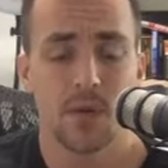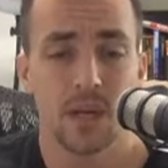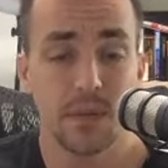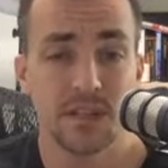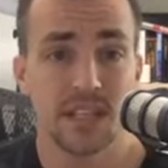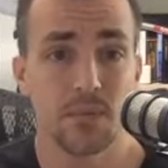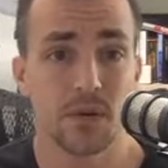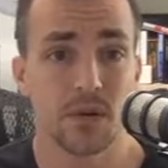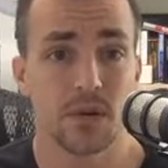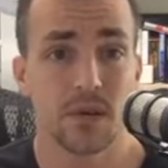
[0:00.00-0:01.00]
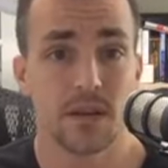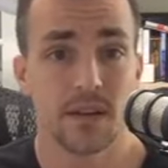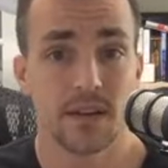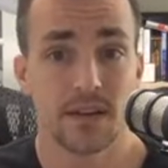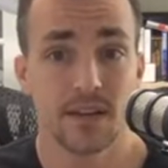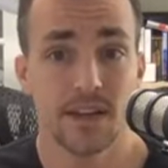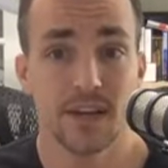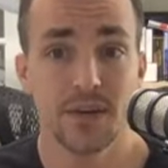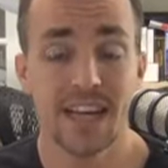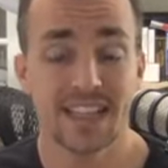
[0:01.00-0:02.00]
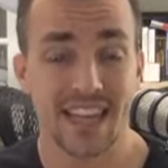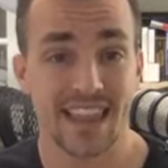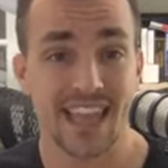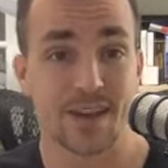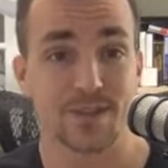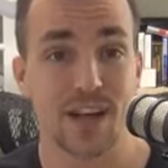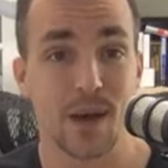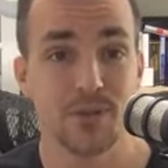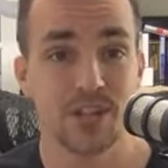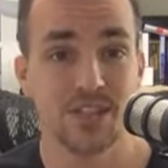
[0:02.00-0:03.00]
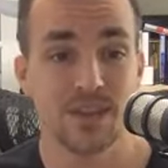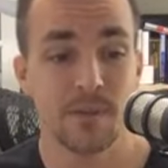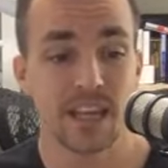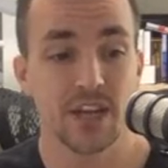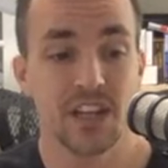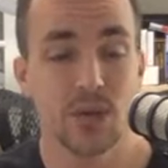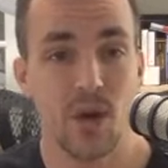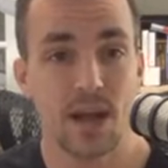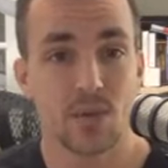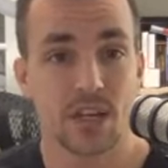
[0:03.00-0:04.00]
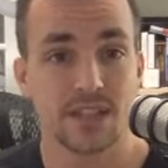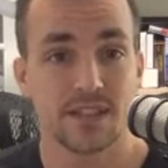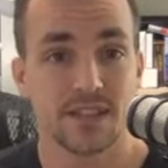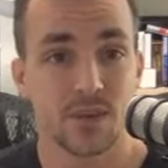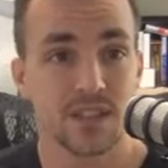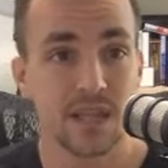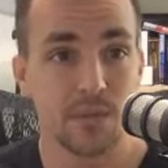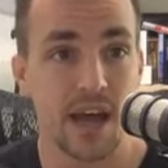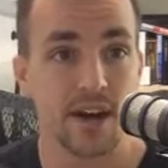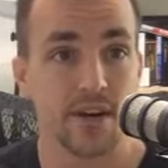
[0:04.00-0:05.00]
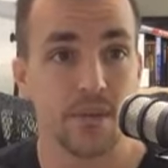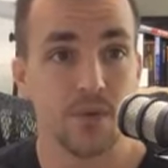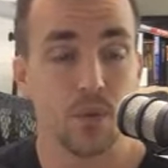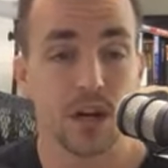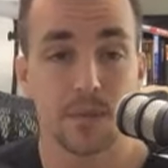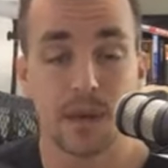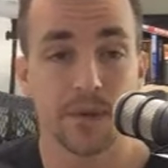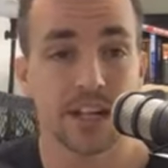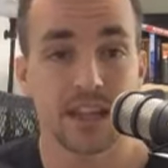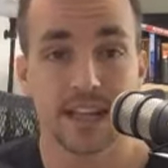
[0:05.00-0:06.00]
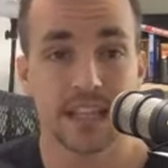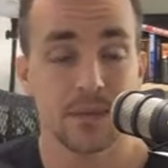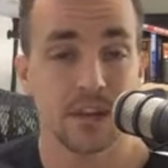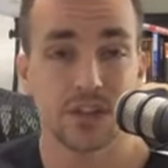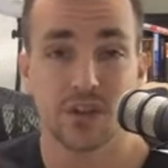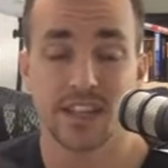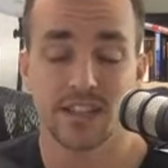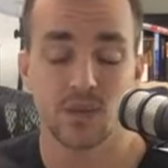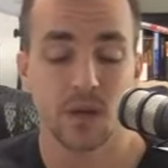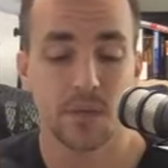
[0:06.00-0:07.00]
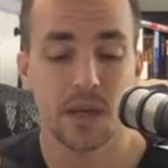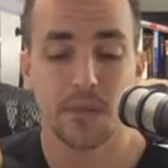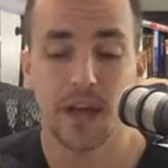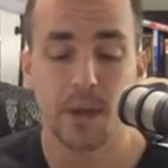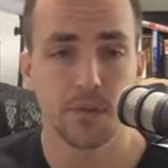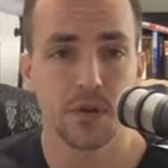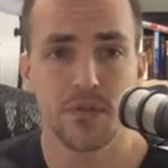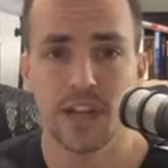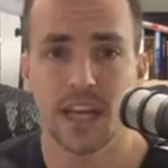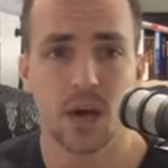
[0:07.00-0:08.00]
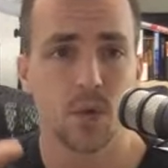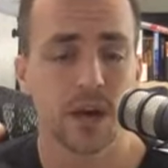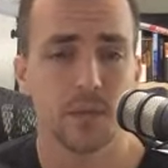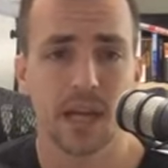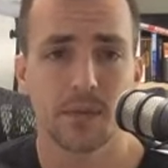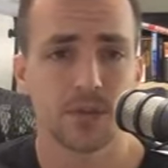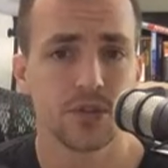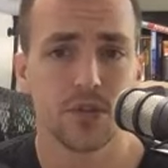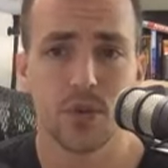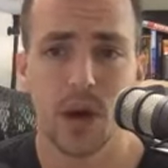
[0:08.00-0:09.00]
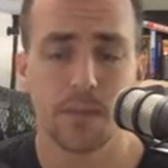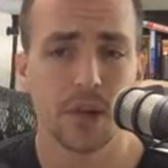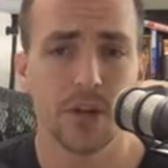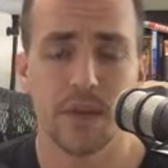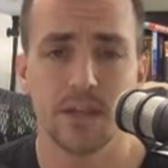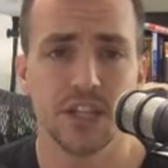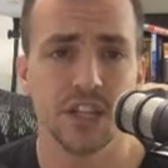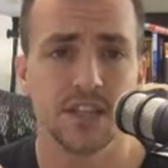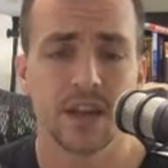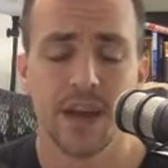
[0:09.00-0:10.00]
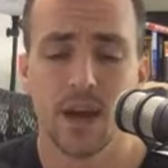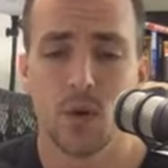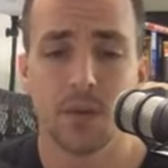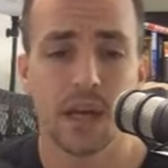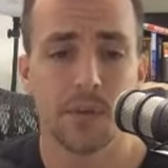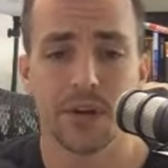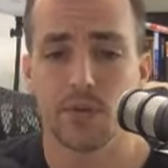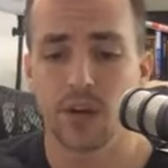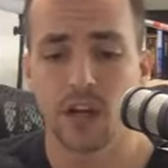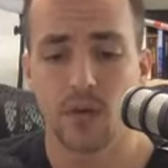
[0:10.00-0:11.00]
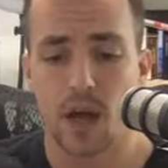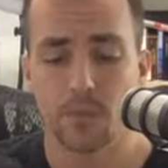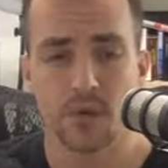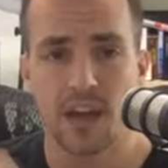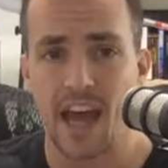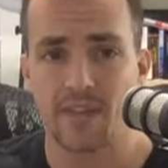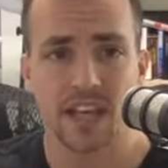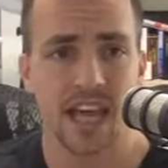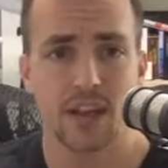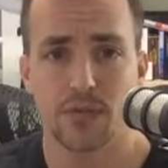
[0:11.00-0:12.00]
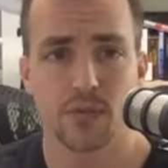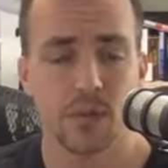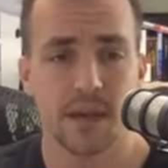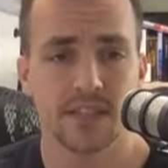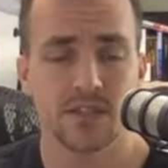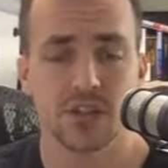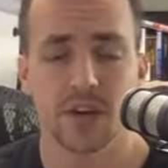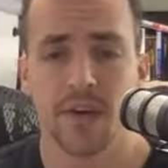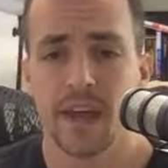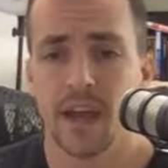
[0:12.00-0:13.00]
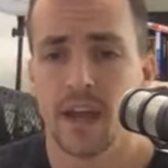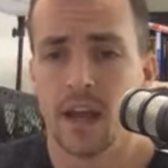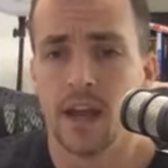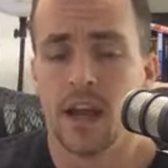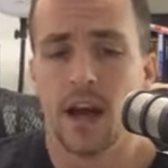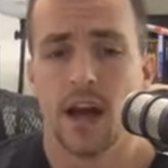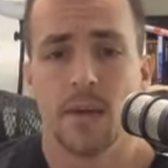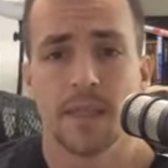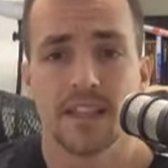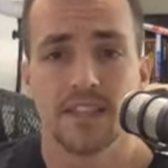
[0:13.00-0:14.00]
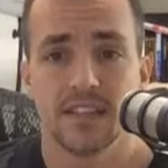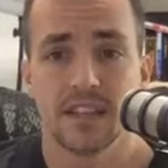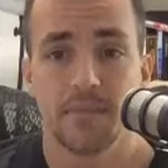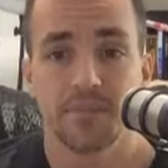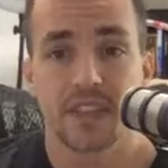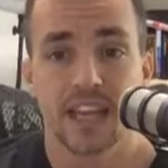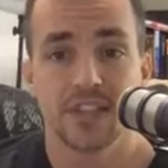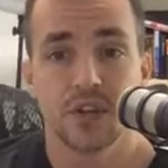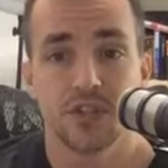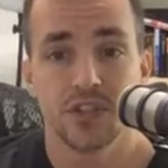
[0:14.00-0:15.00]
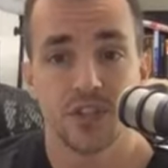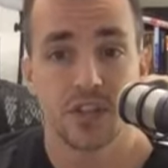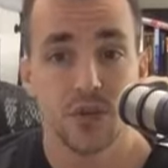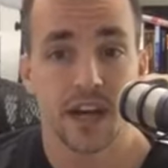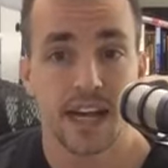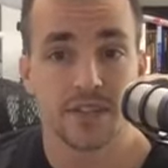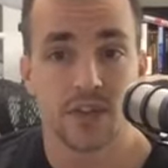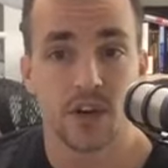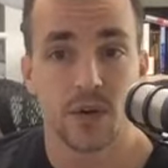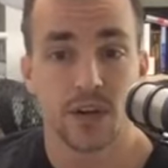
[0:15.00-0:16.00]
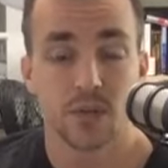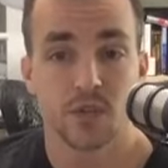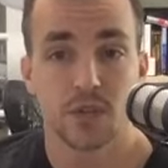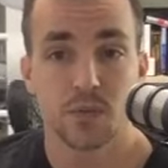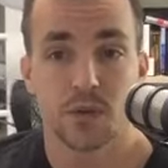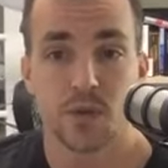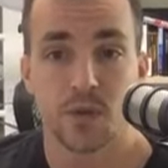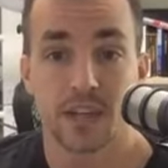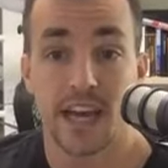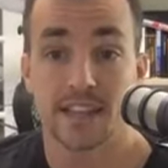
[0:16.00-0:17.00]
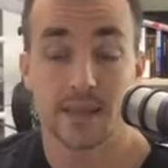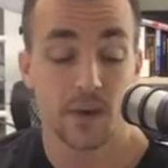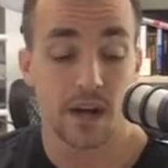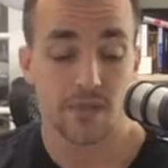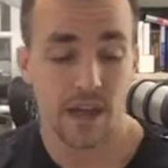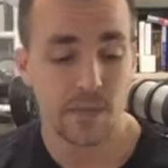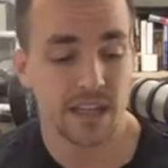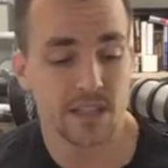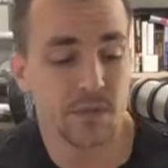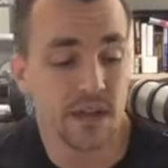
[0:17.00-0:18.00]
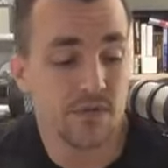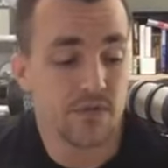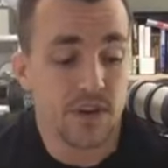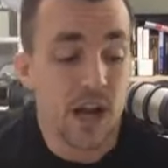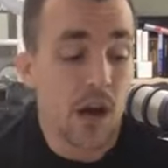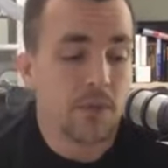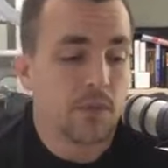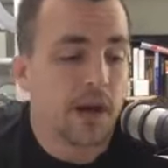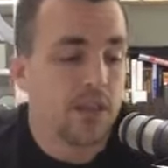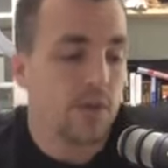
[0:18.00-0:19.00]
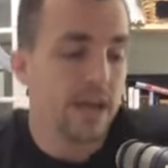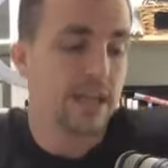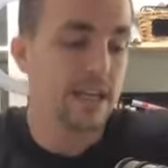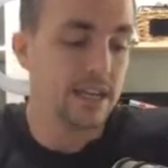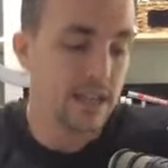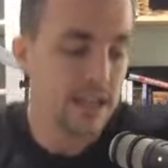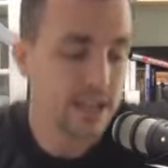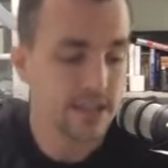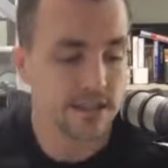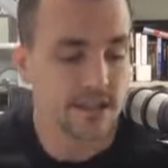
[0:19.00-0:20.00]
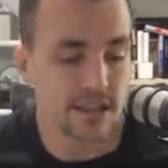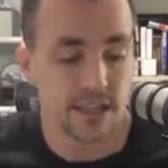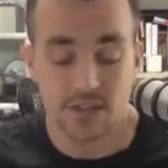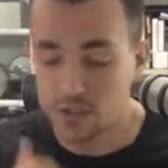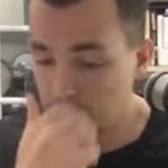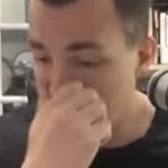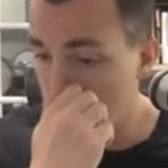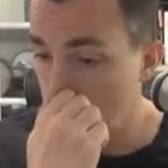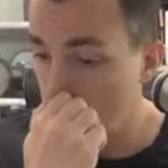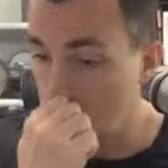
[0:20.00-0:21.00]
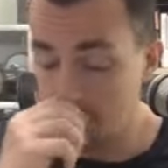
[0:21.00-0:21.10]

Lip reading: Keep it simple. You don't need 10,000 options. You need the right ones, the ones that matter. We're going to be able to collect email addresses. We're going to be able to upload video. We're going to be able to upload images. We'll be able to, help you navigate through the Messenger system. And so just so that you guys know, here's what's super cool. Yeah, Suban Fabian's been phenomenal, by the way. He is super cool.